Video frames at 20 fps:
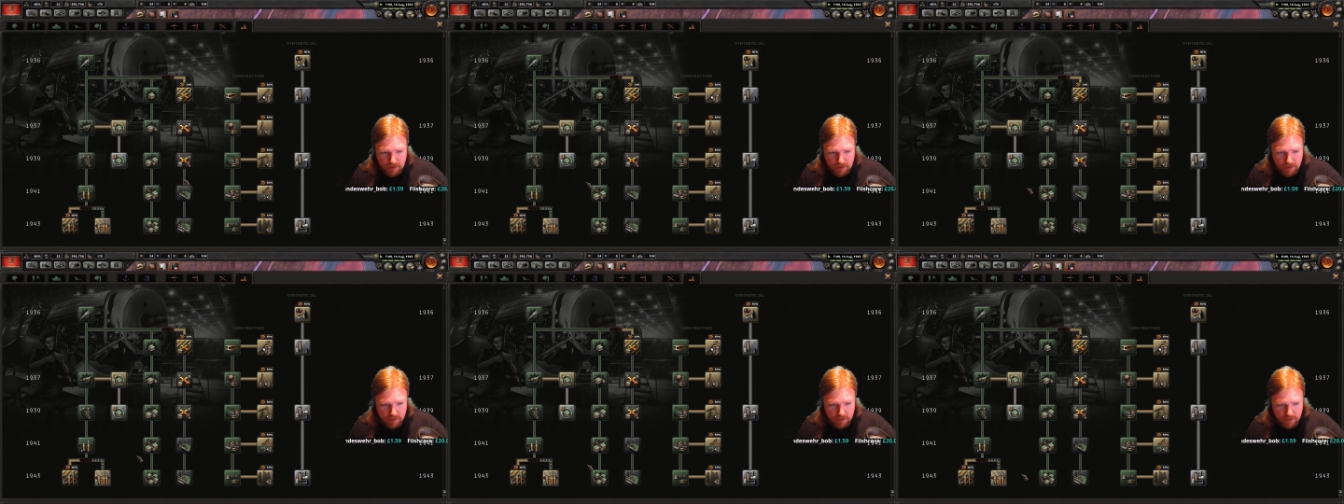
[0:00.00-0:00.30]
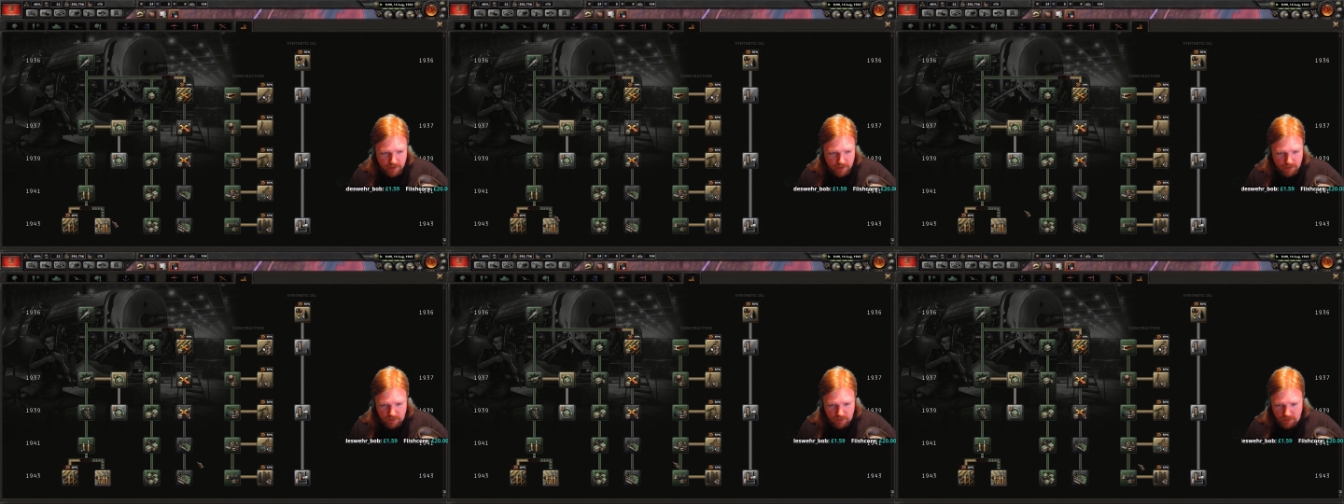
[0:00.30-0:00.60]

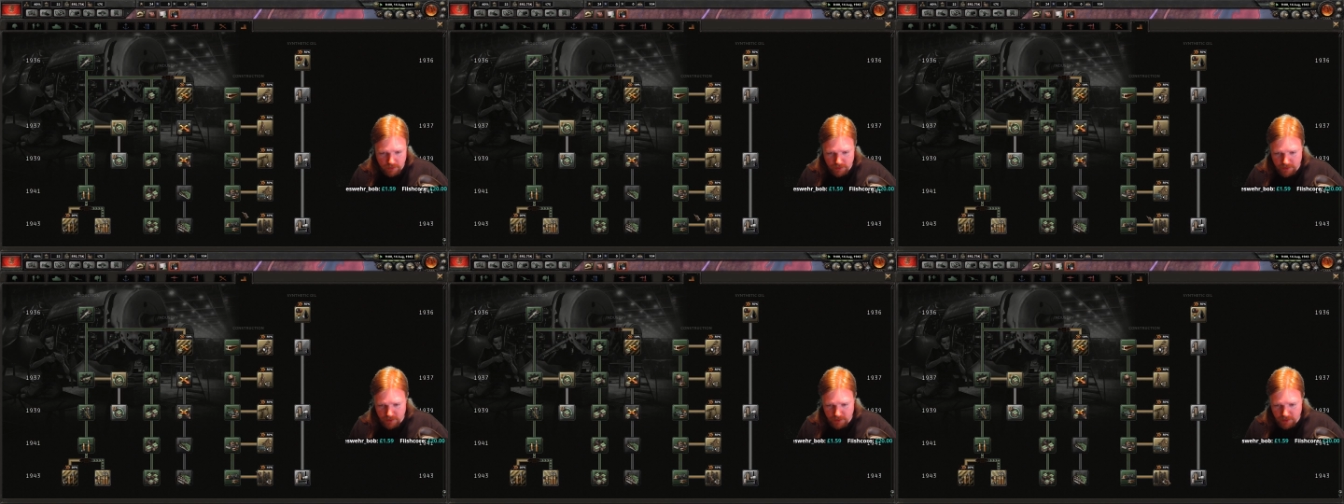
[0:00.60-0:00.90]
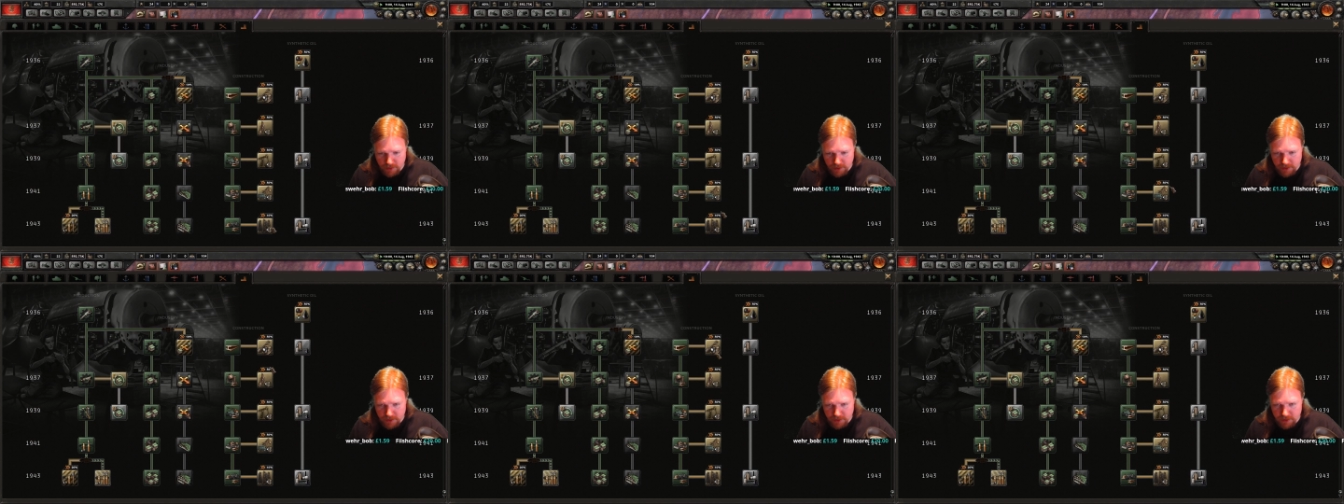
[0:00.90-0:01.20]
That was
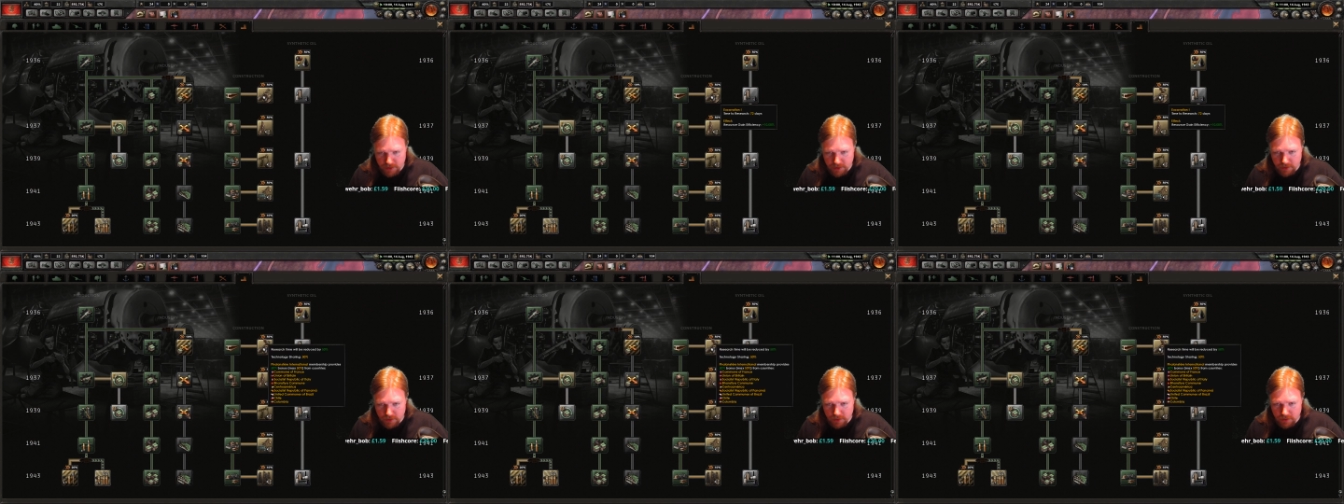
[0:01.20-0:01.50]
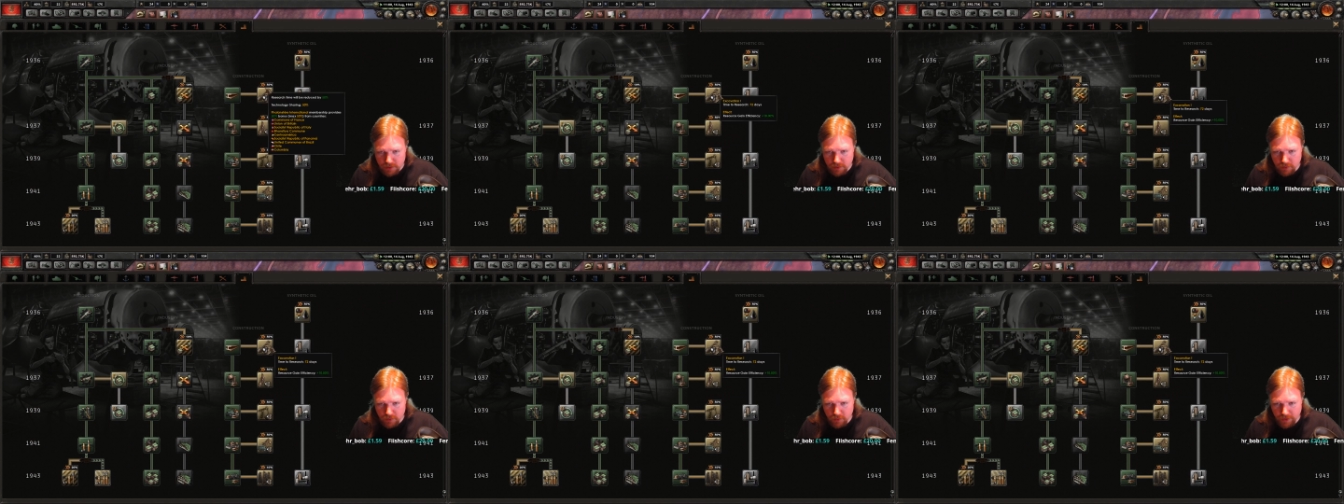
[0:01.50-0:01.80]
this.
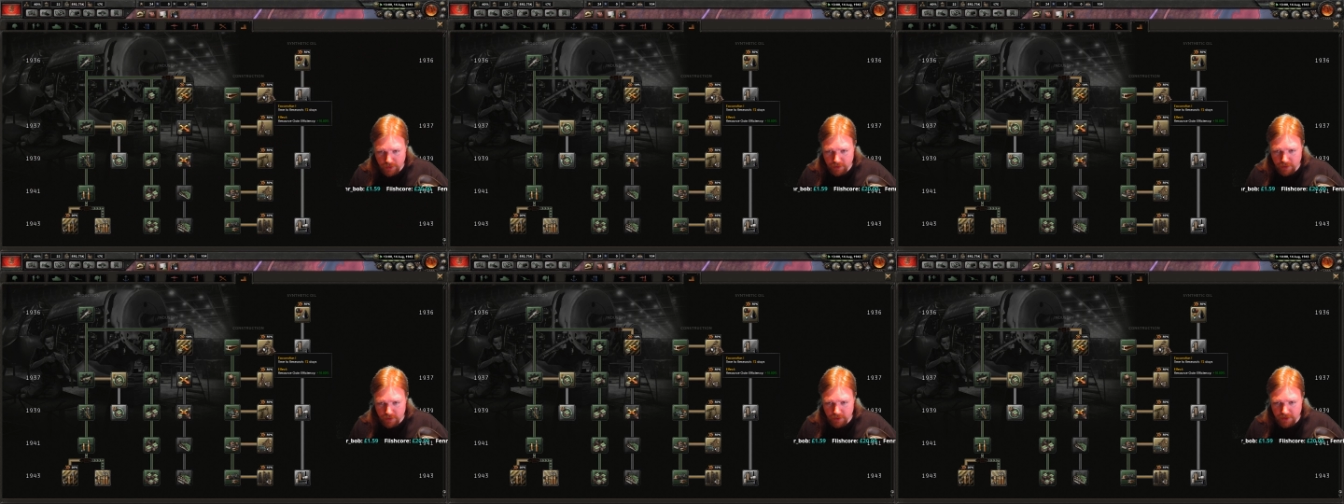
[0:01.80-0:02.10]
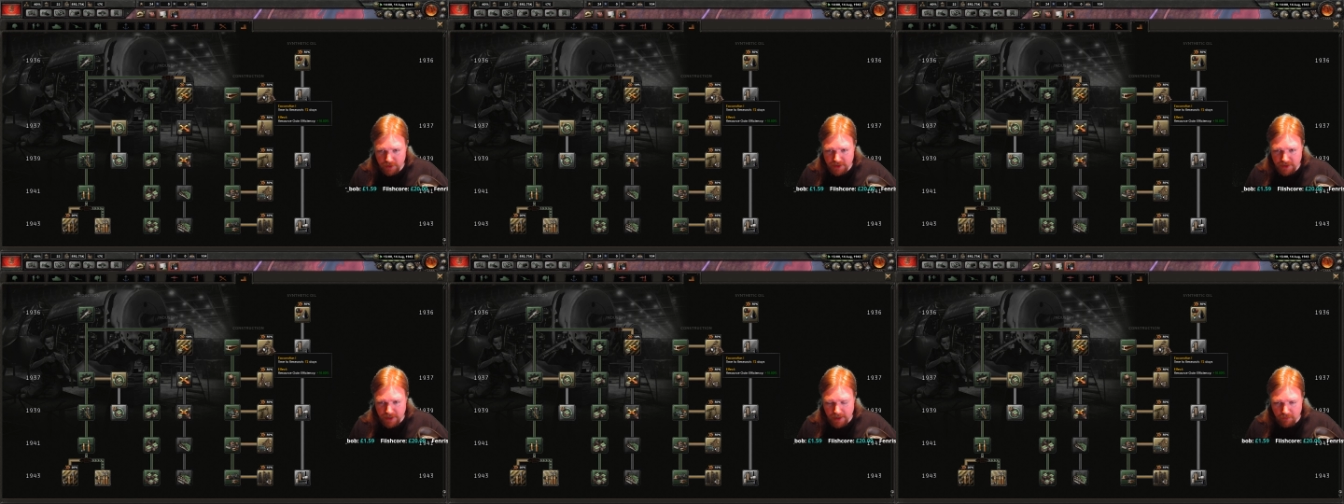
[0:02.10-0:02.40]
We
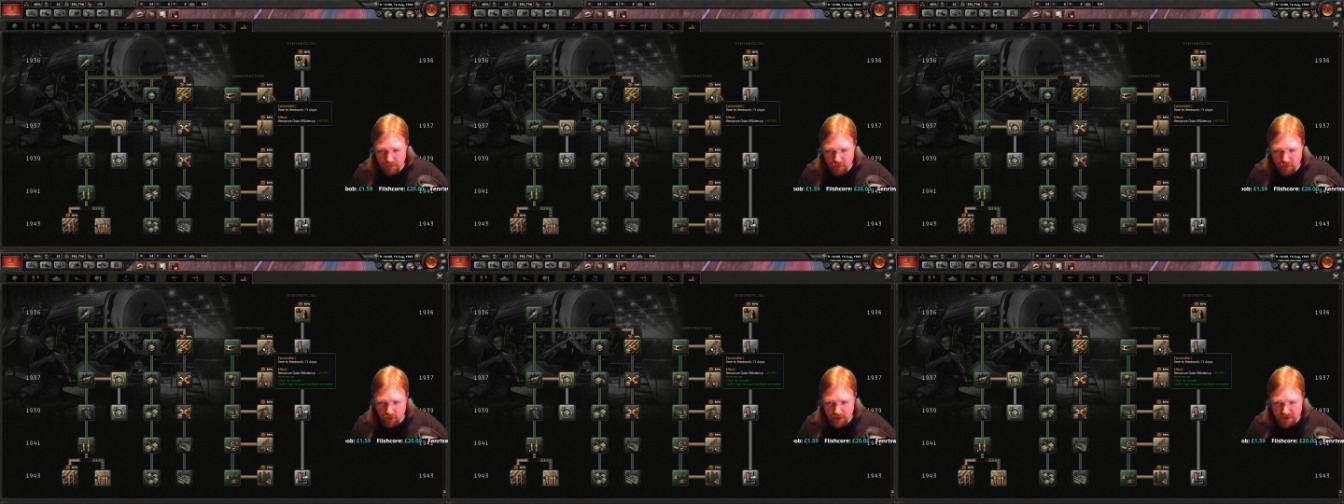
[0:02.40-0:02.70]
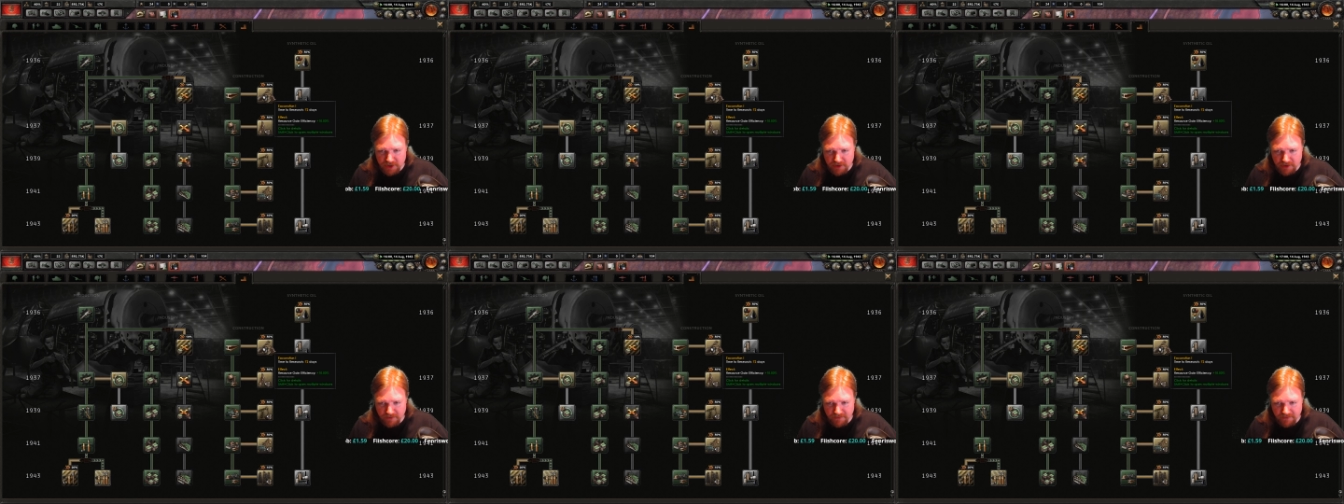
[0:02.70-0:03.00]
could get more
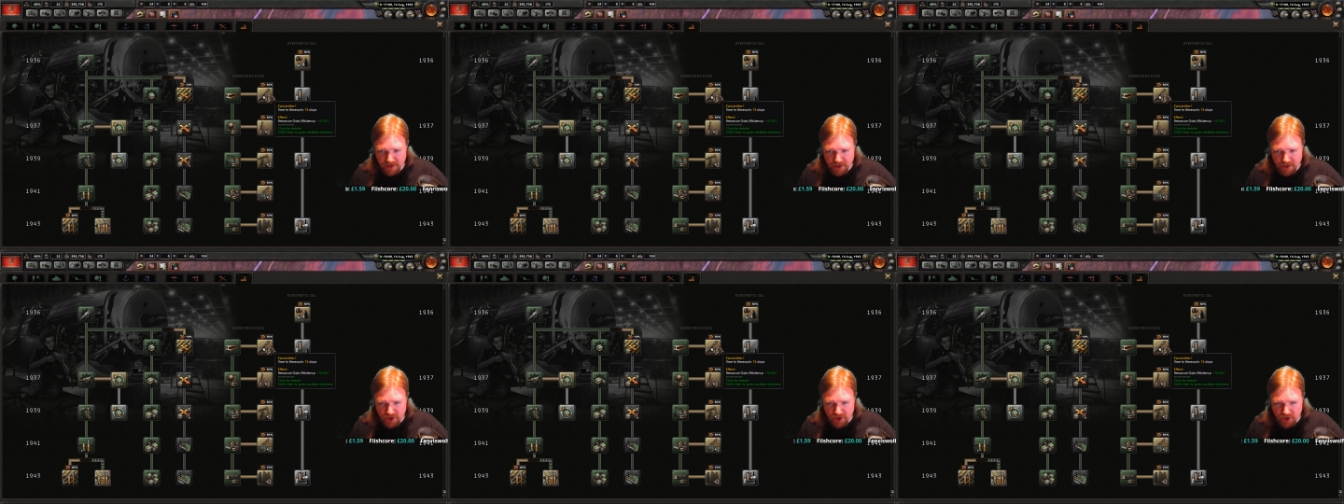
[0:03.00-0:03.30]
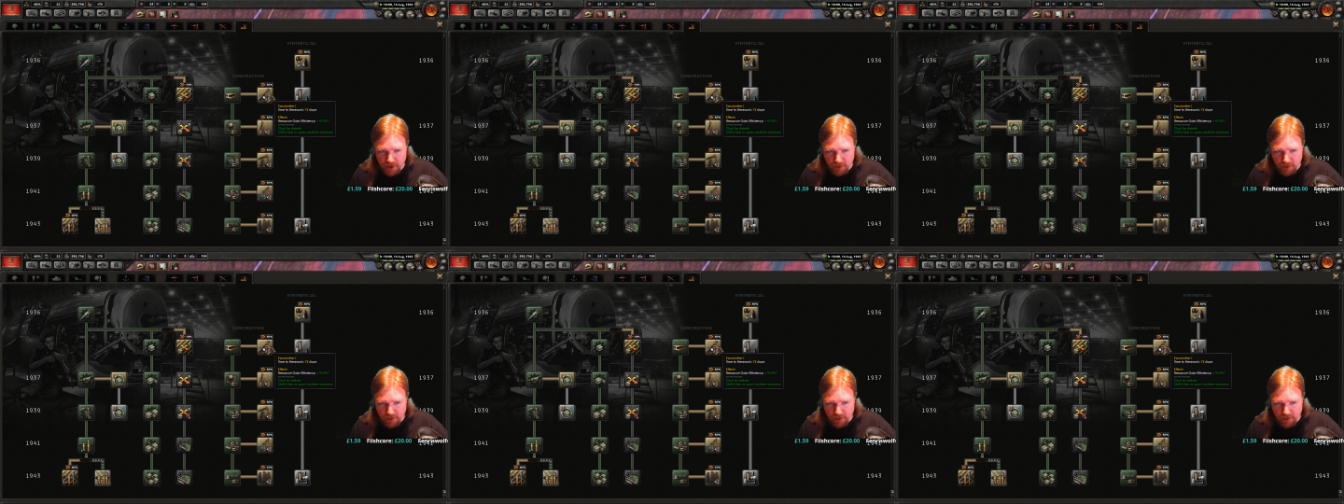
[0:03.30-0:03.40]
excavation.